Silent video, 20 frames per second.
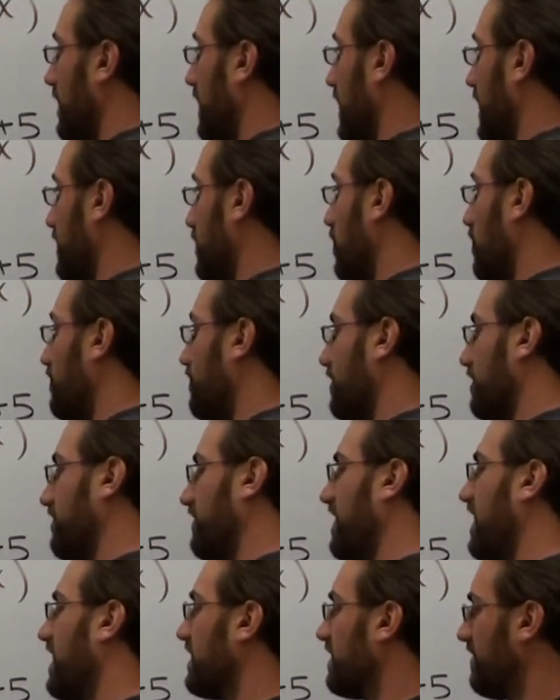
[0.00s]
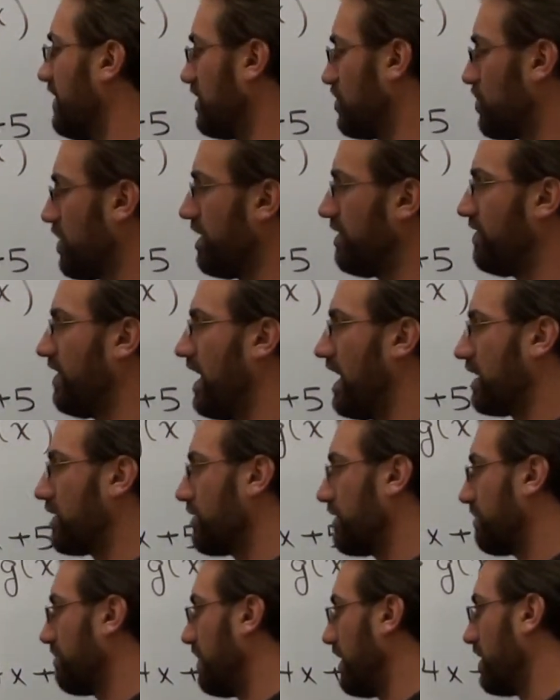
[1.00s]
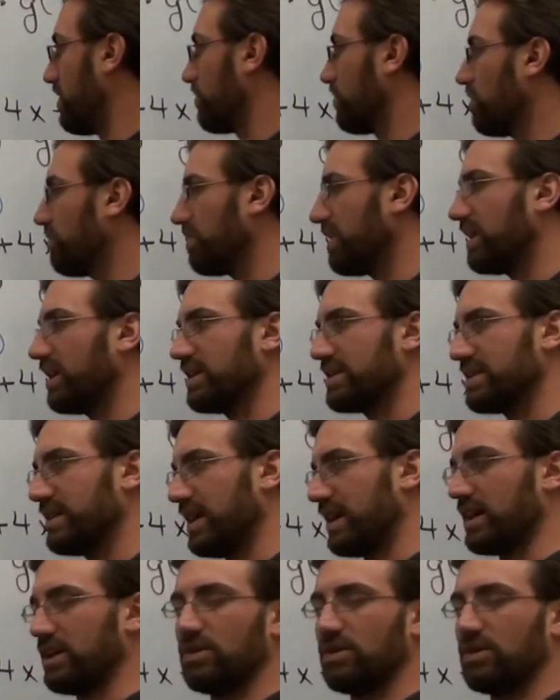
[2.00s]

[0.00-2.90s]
I know for a fact if I try factoring by grouping, it's not